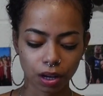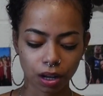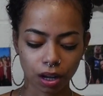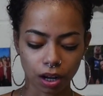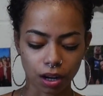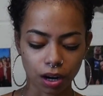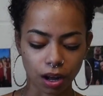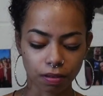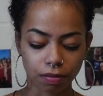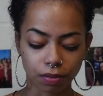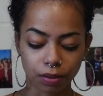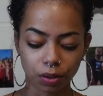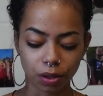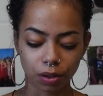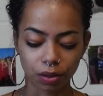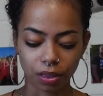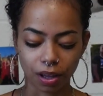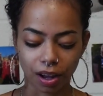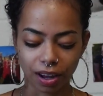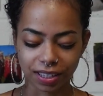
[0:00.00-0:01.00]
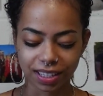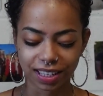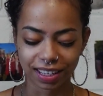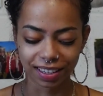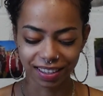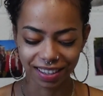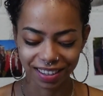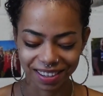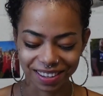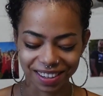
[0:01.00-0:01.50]
cut off from your thoughts,
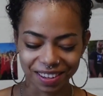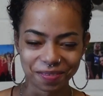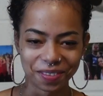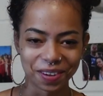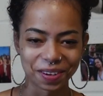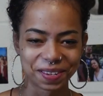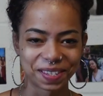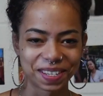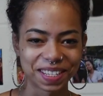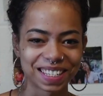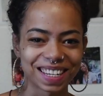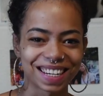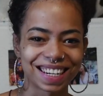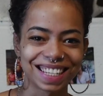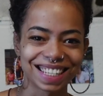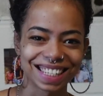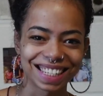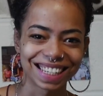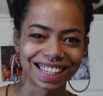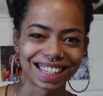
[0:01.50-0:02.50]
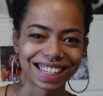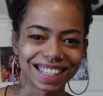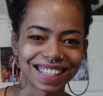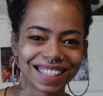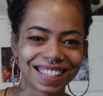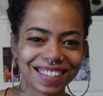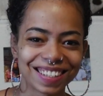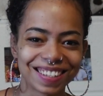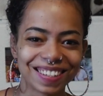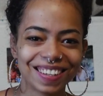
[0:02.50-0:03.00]
your emotions are easier
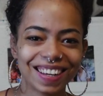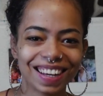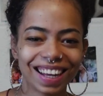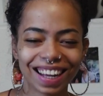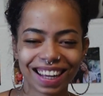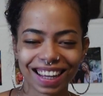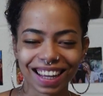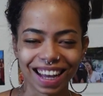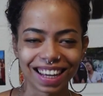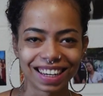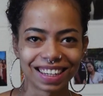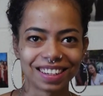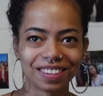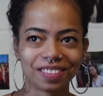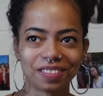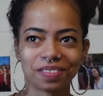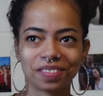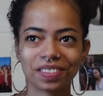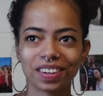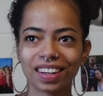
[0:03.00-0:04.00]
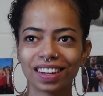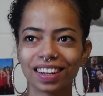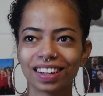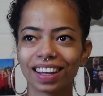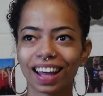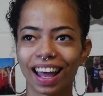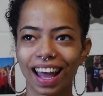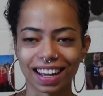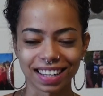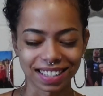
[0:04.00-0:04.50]
to kind of
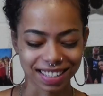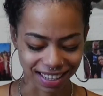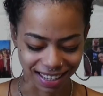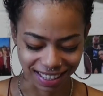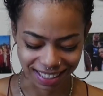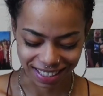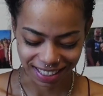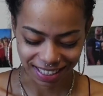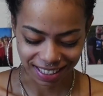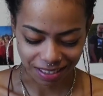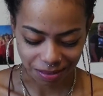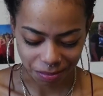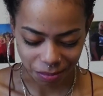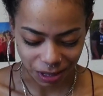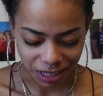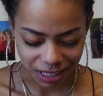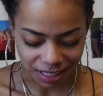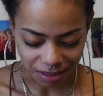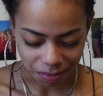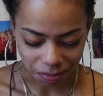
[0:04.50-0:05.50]
access in some ways.